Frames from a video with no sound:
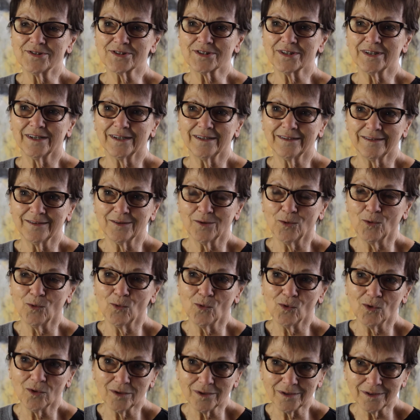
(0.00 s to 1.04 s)
and
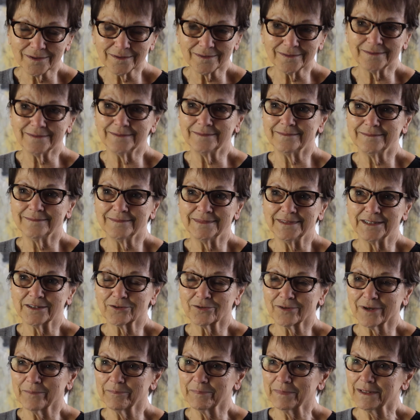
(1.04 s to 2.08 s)
old
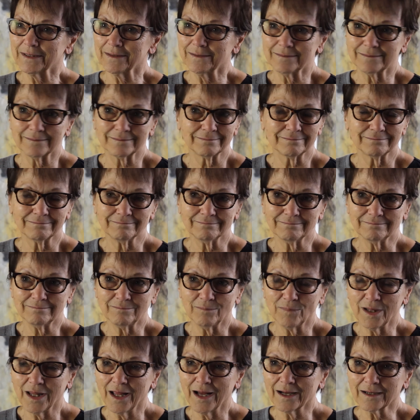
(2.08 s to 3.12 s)
decrepit
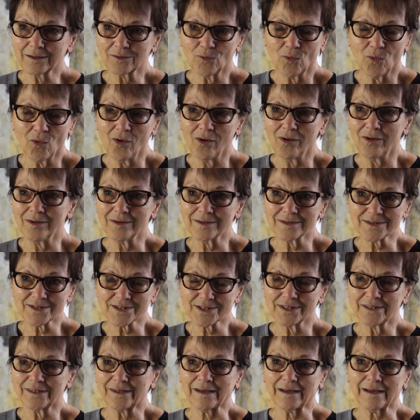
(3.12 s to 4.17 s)
block walls
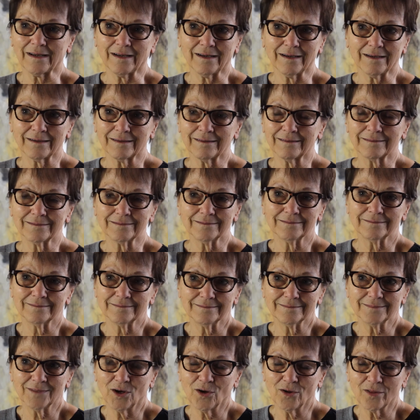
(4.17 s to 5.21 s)
and
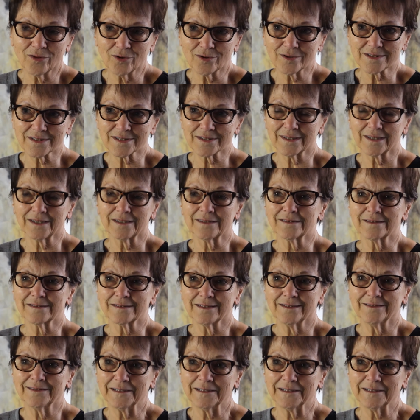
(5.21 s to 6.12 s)
all those things.